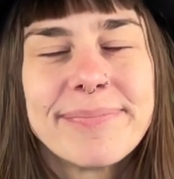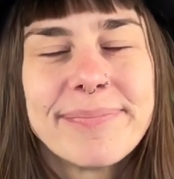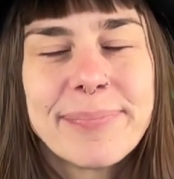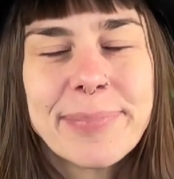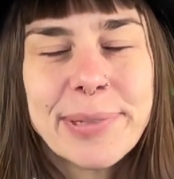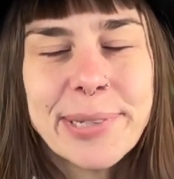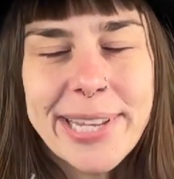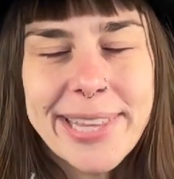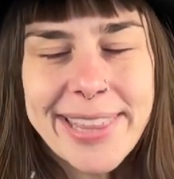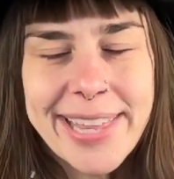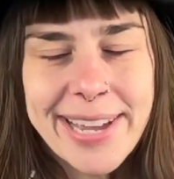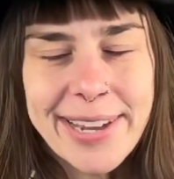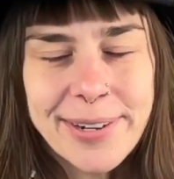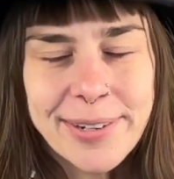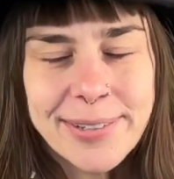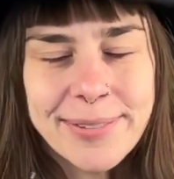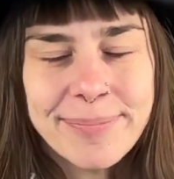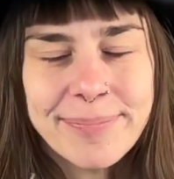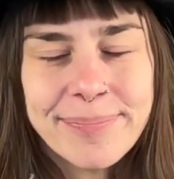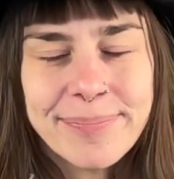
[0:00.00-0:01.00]
Breathe
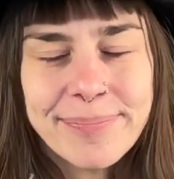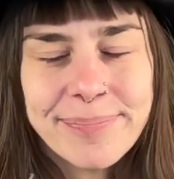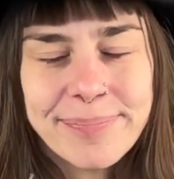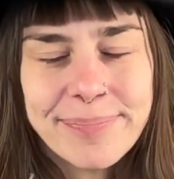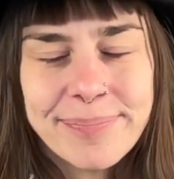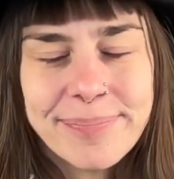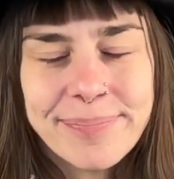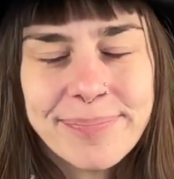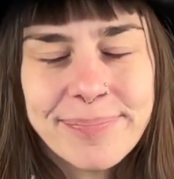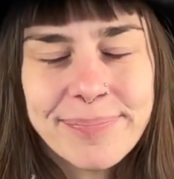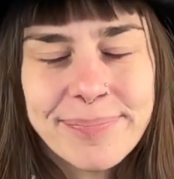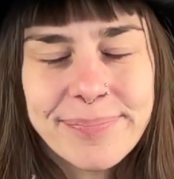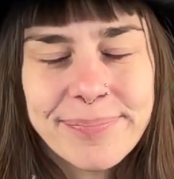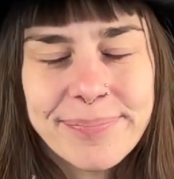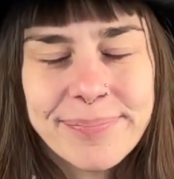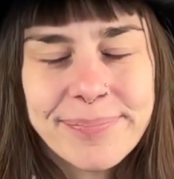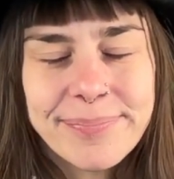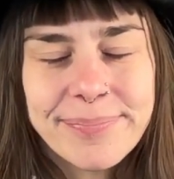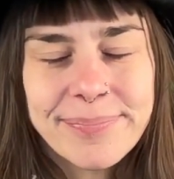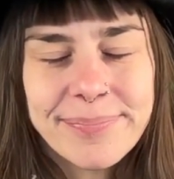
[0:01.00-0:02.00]
out
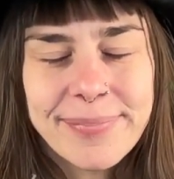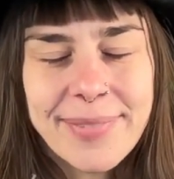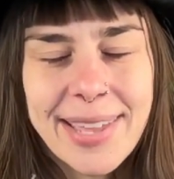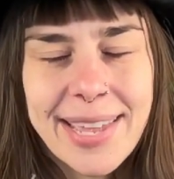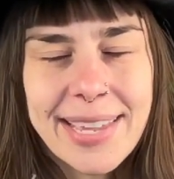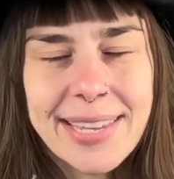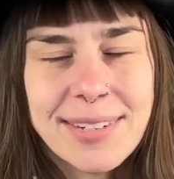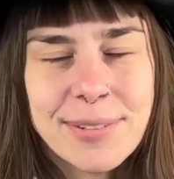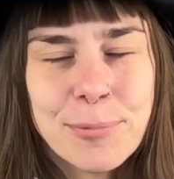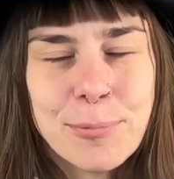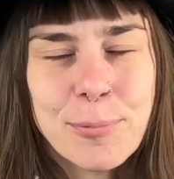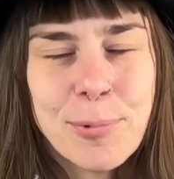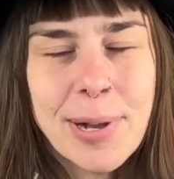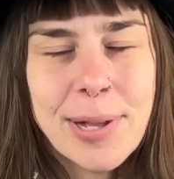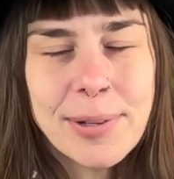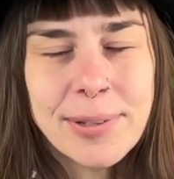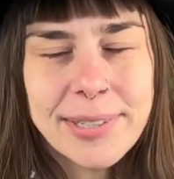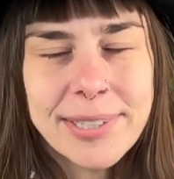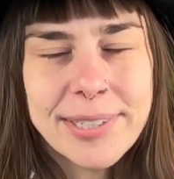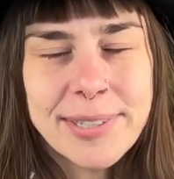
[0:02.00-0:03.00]
and
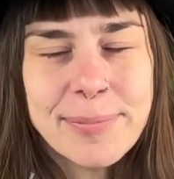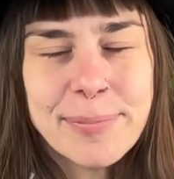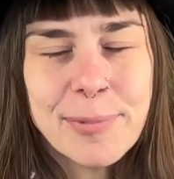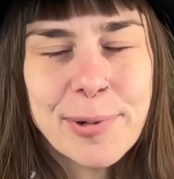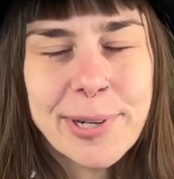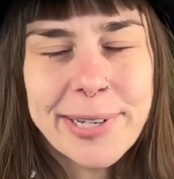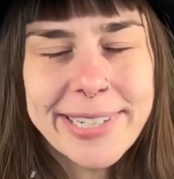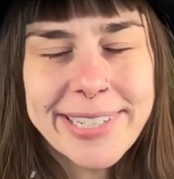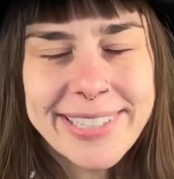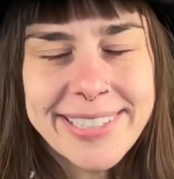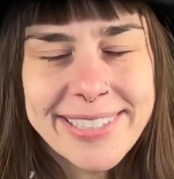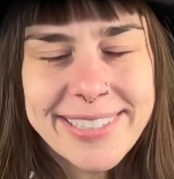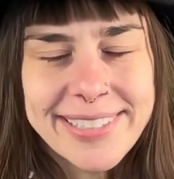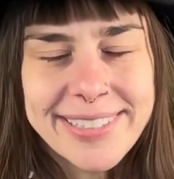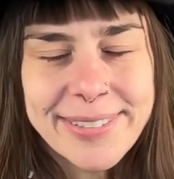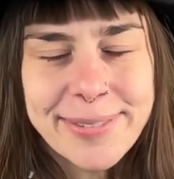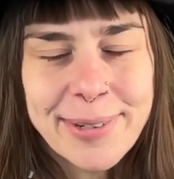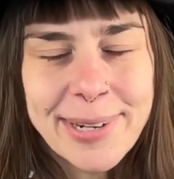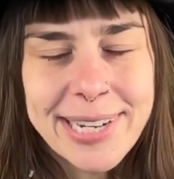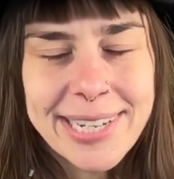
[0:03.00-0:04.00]
welcome what
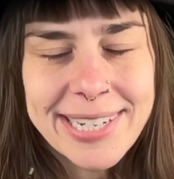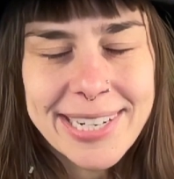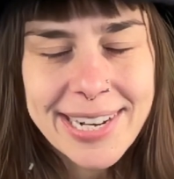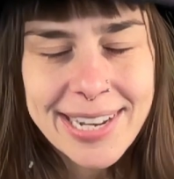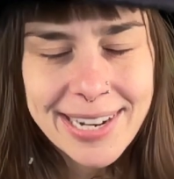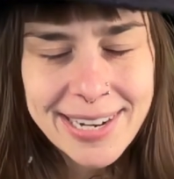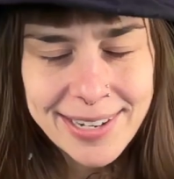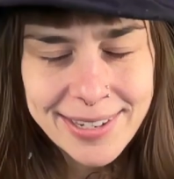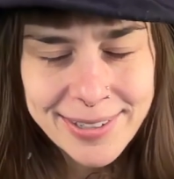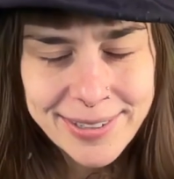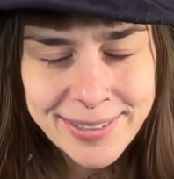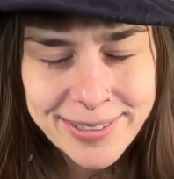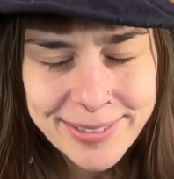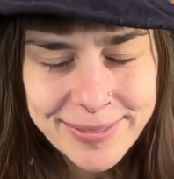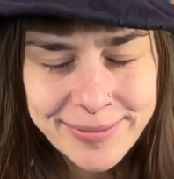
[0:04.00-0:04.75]
is right now.